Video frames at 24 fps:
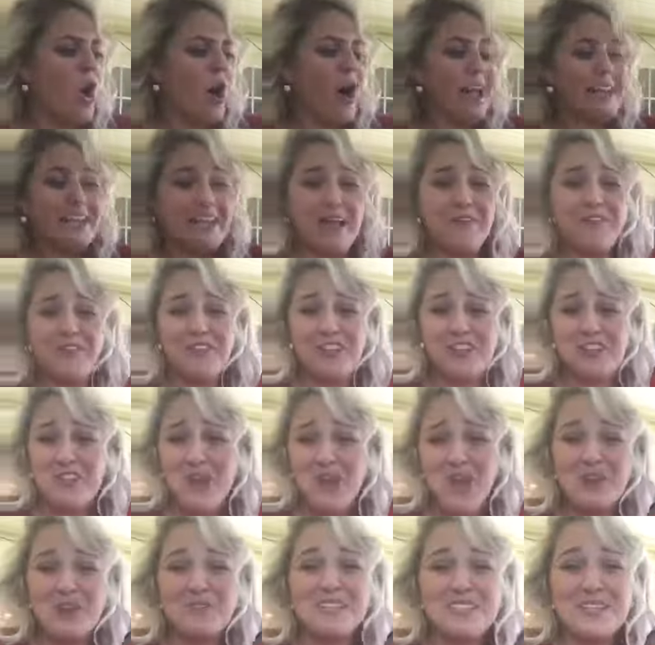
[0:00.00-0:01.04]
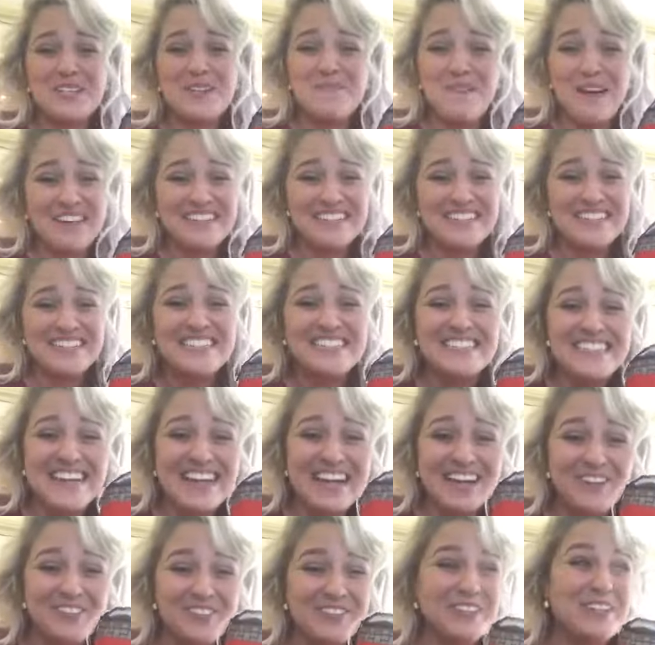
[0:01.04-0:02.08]
I definitely thought it was about to
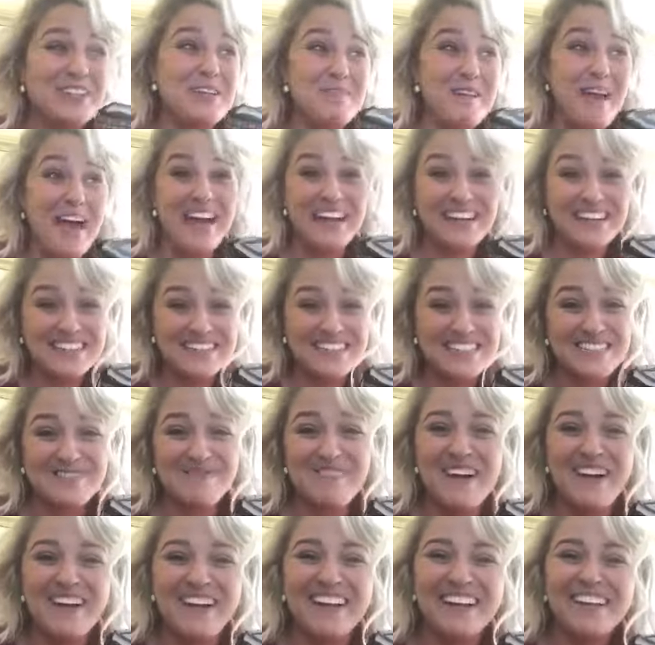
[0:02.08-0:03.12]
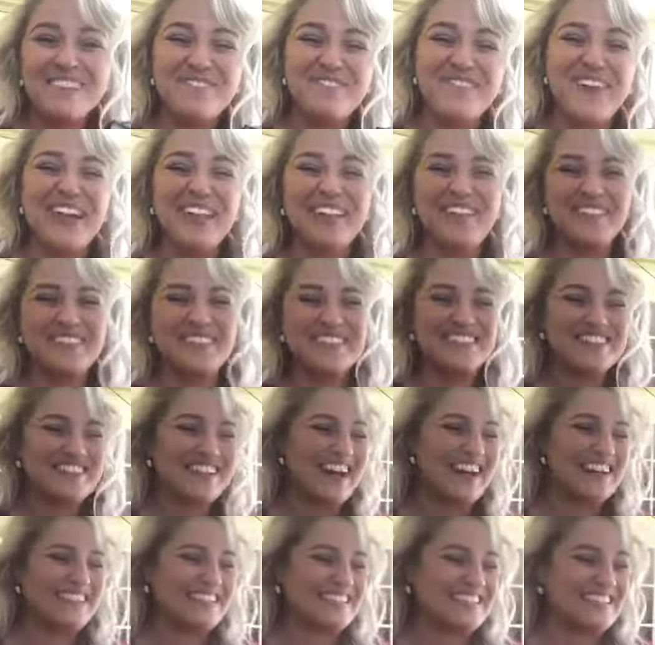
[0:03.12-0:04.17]
stink really bad because Bella was
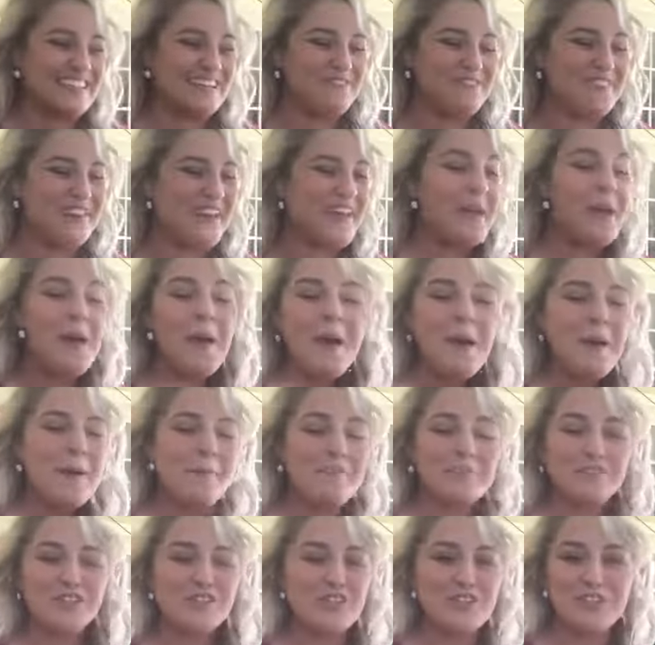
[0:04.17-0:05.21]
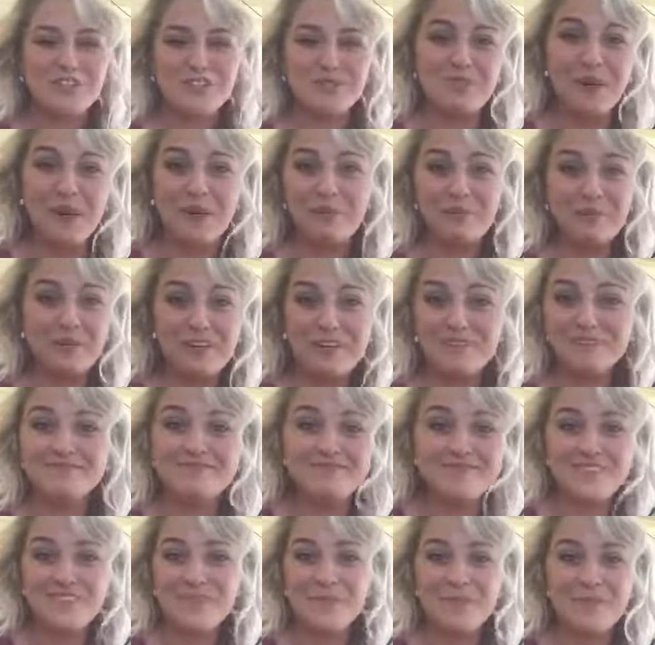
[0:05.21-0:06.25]
trying to sniff it. She just might want
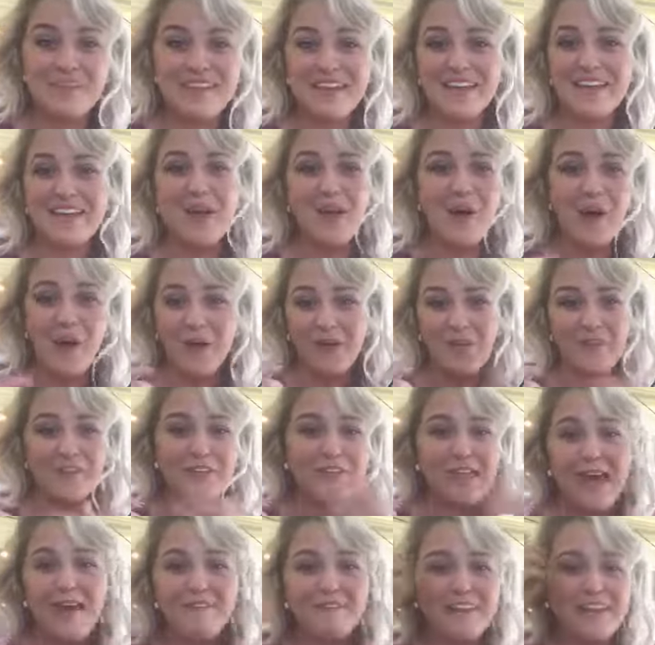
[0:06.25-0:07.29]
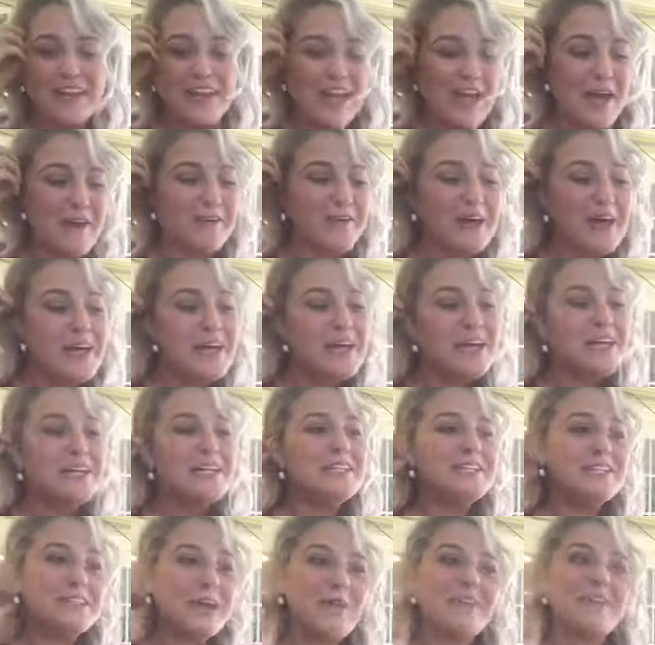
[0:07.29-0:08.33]
to be on the live video.
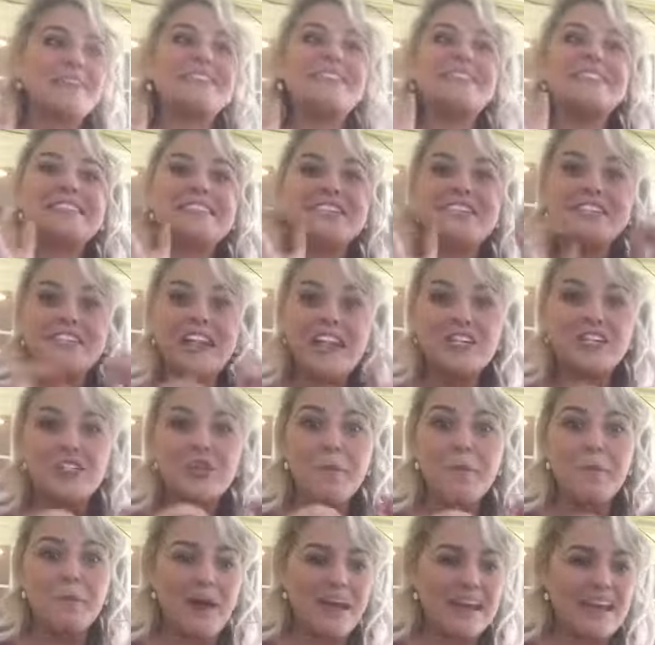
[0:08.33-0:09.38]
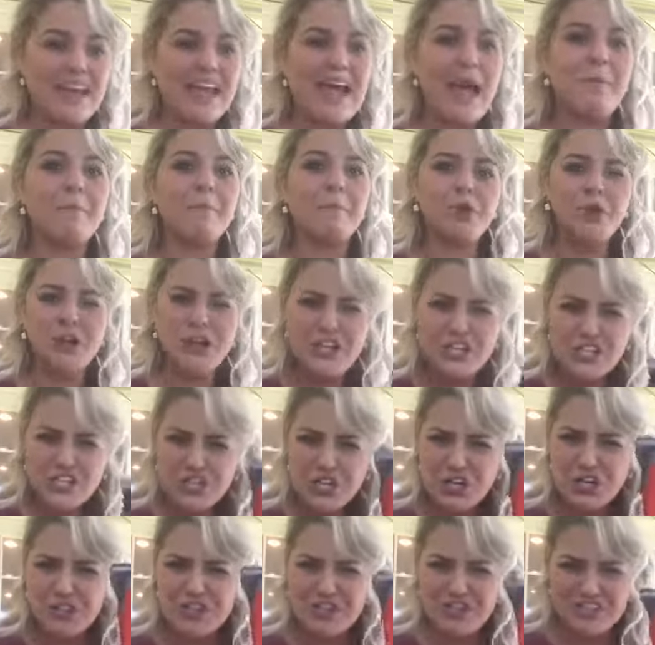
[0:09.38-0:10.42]
So this is the Lunch Buddy. I'm pretty
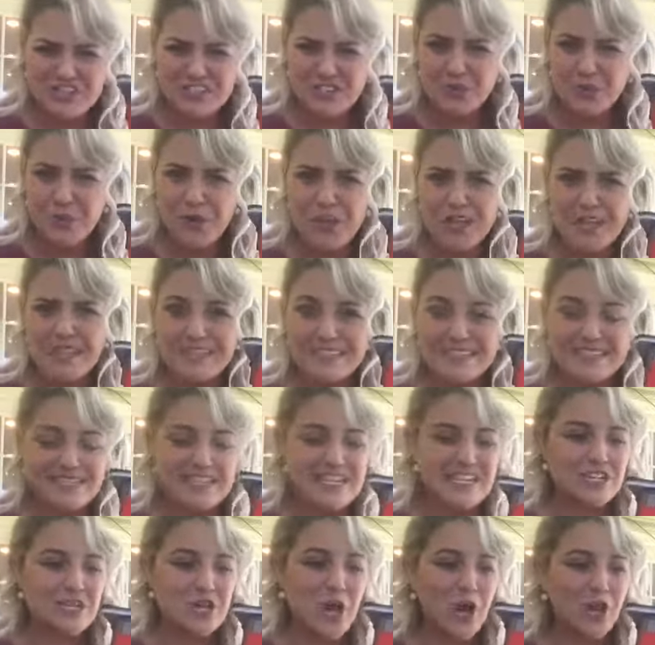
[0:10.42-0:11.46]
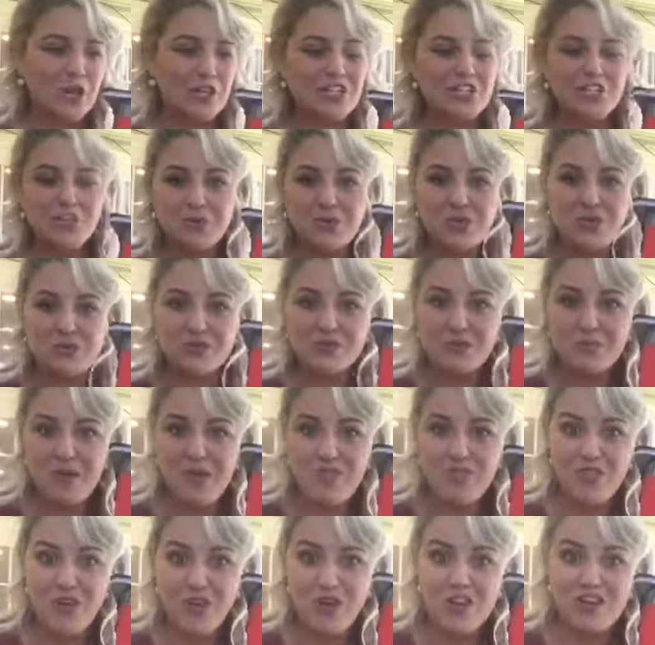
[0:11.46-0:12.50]
sure that this one is $10 when you
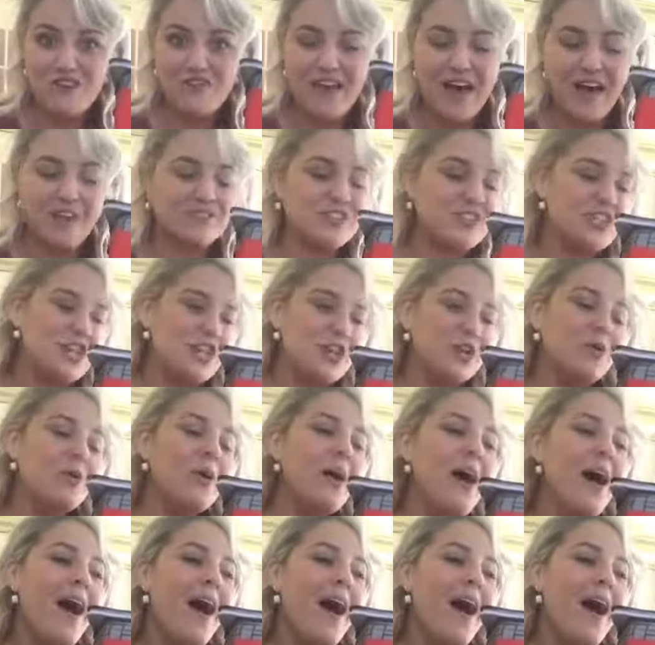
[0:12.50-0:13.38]
spend $35 too.